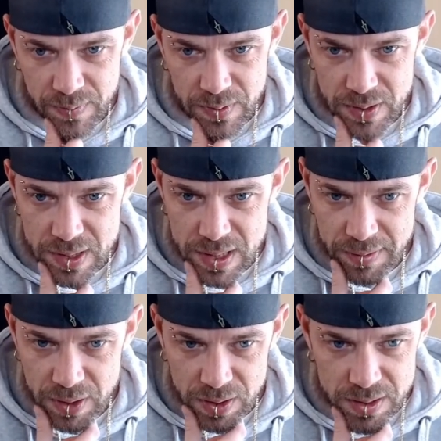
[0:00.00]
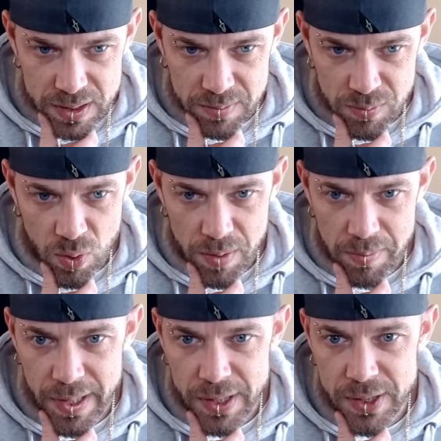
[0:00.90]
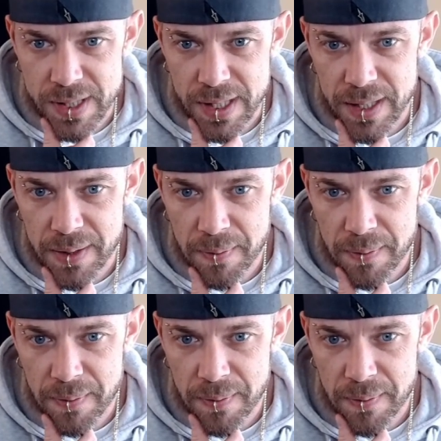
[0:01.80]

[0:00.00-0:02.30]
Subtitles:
Let's have a look at some more of the pictures here.